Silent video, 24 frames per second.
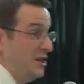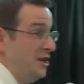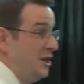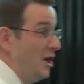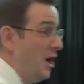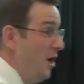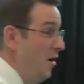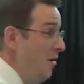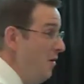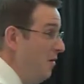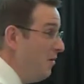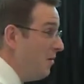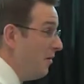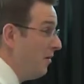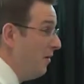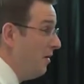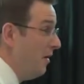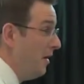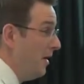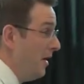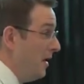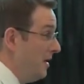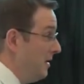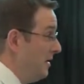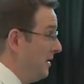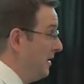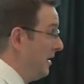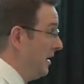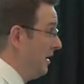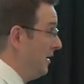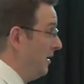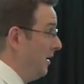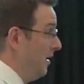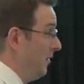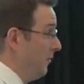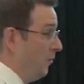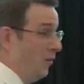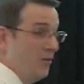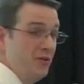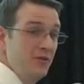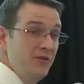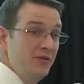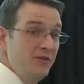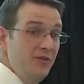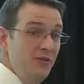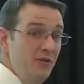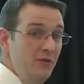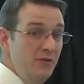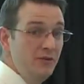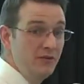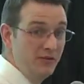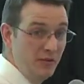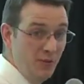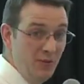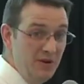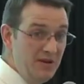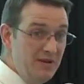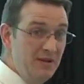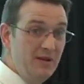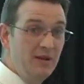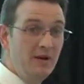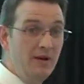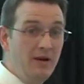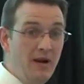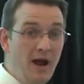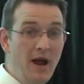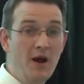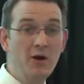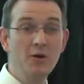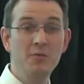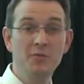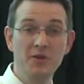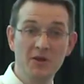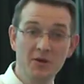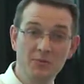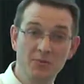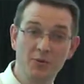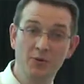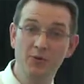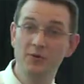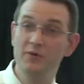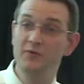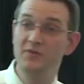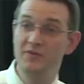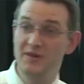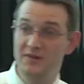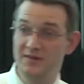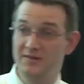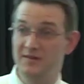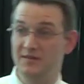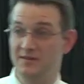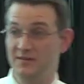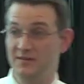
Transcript: didn't know uh, what the students. So we did an IRB approved needs